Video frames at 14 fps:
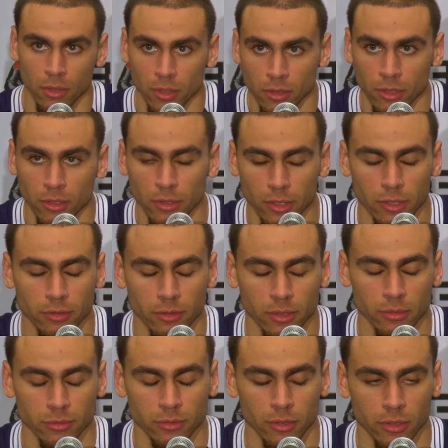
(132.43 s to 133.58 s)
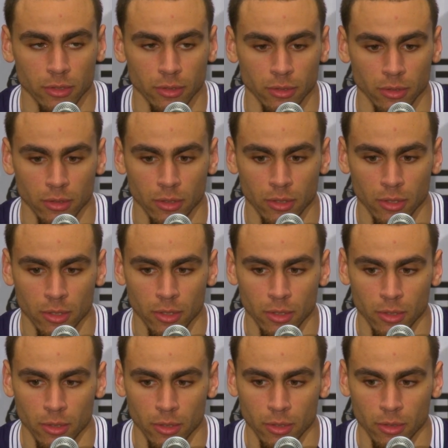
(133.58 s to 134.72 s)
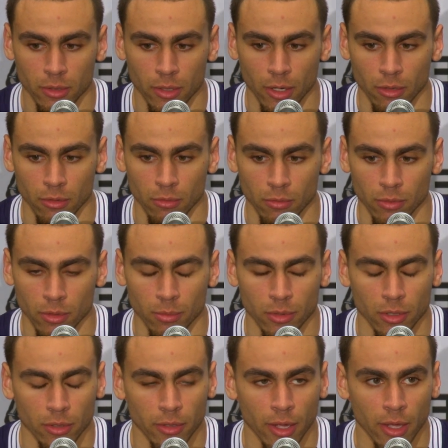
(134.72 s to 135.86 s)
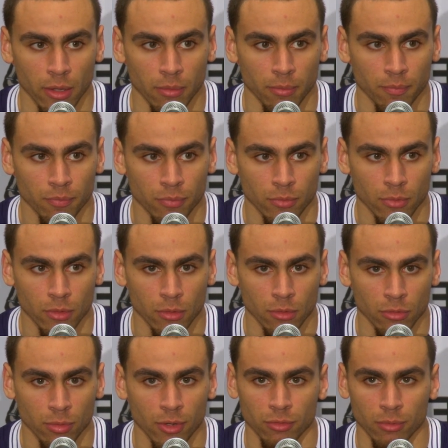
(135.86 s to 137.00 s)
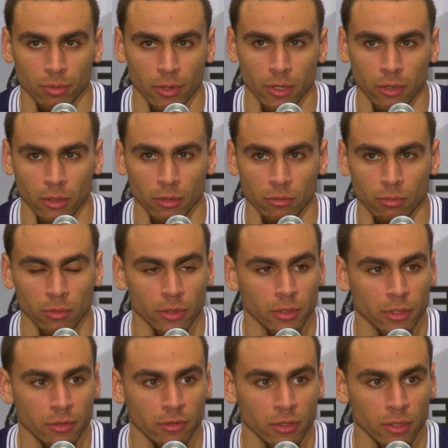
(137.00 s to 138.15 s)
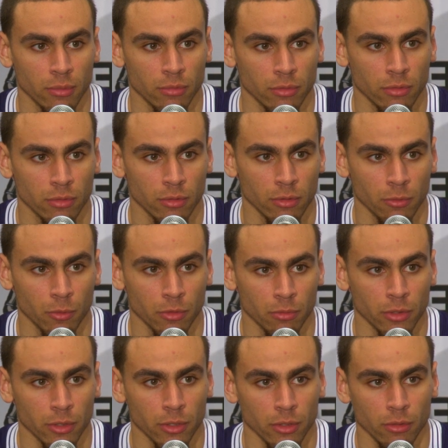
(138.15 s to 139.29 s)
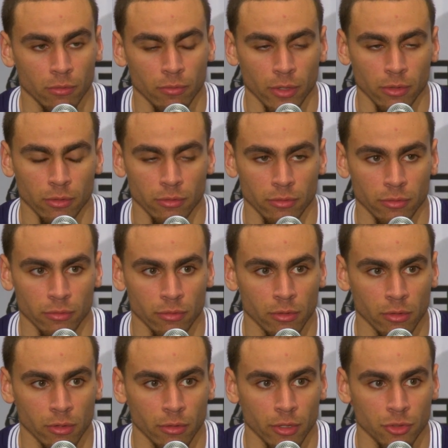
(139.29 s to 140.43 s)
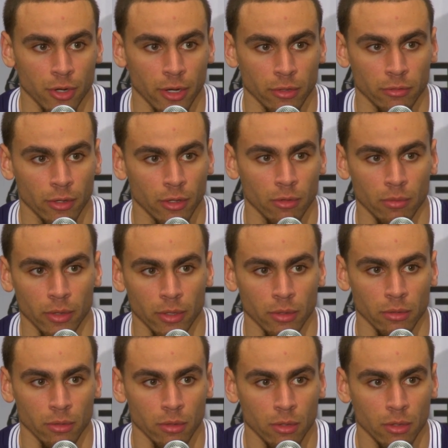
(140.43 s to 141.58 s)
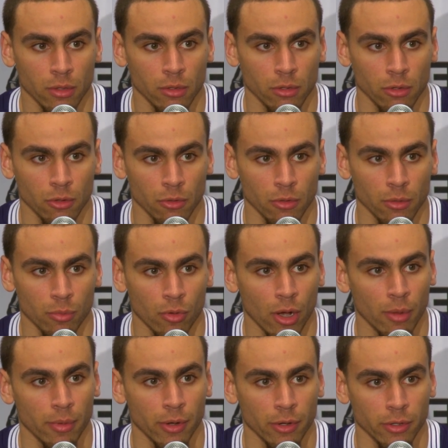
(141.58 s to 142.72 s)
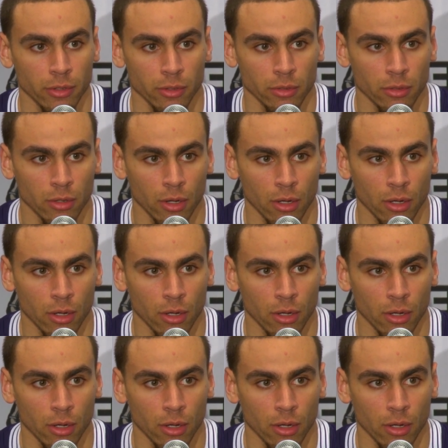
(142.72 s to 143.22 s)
I think a lot of times the kind of the rhythm of the game, especially playing against really good teams with really good defenders, is, you know, they try to take away, you know, the primary